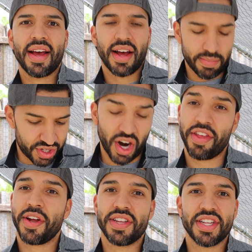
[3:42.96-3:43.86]
I'm sorry,
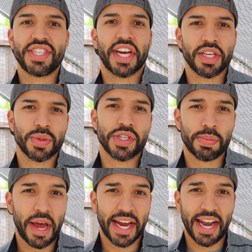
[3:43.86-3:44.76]
the chickens were
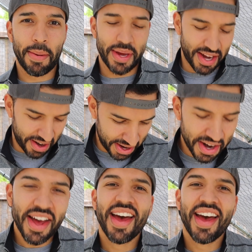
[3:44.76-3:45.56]
just pecking at me here.